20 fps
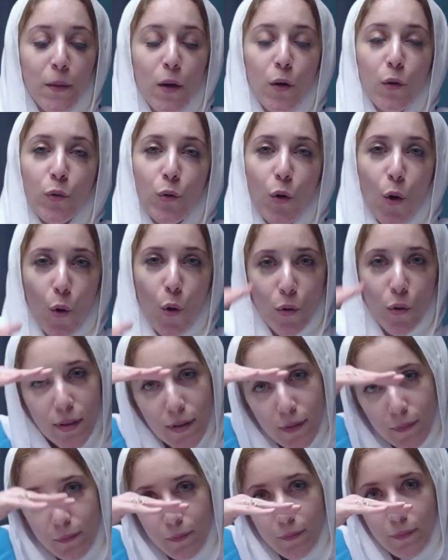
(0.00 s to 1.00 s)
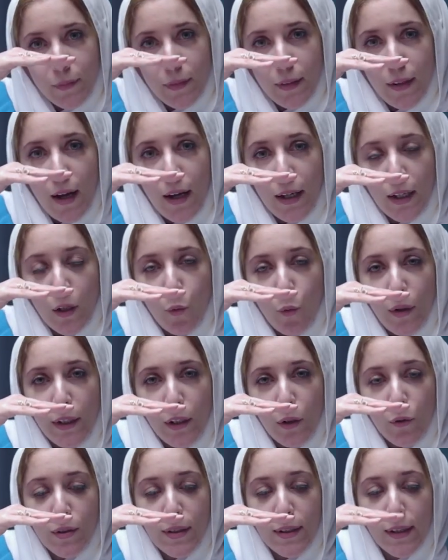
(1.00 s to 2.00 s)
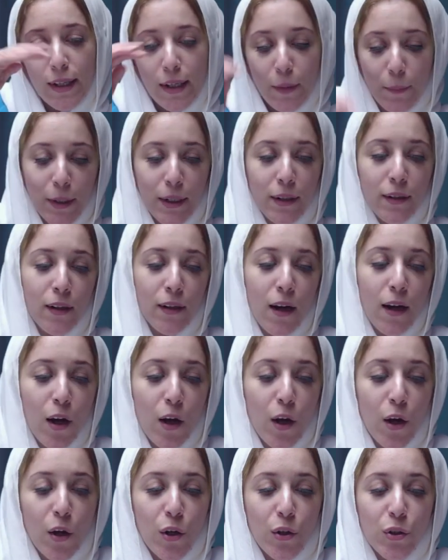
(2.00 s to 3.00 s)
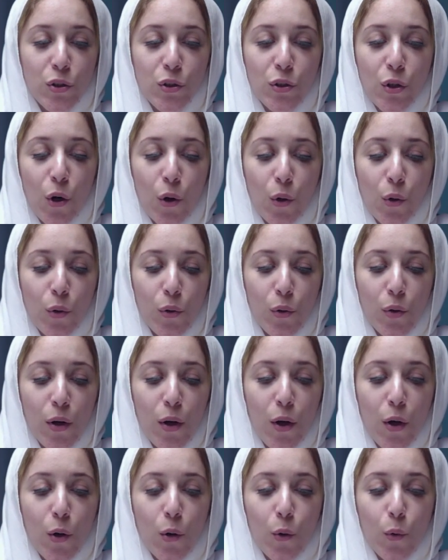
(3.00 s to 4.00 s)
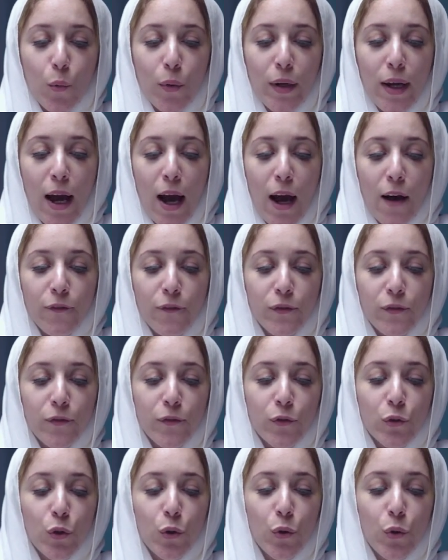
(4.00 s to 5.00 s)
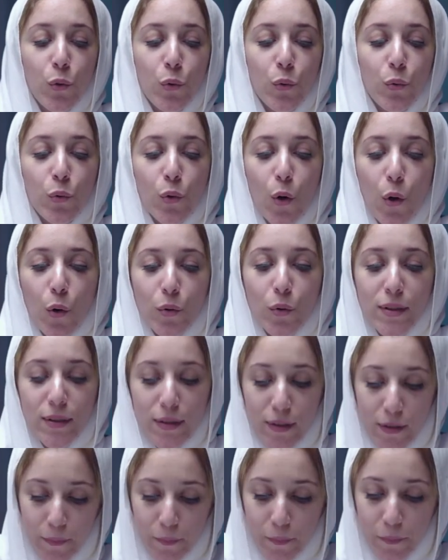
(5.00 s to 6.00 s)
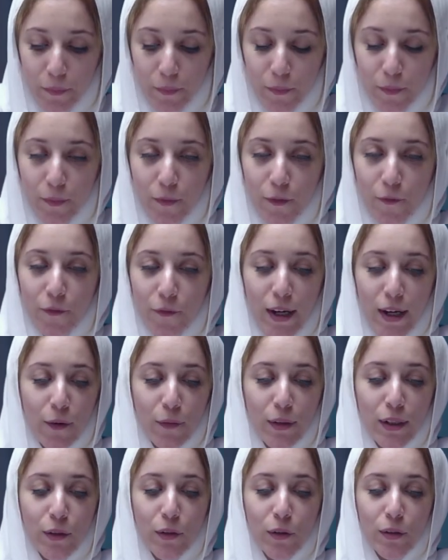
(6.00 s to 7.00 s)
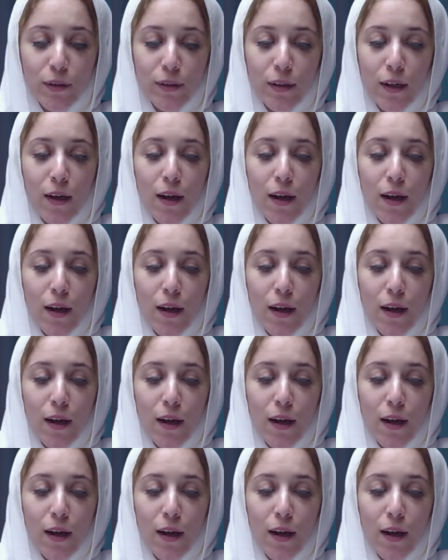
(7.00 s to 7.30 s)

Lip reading: Rows, like when you're sleeping. So we have 2 rows. Very good.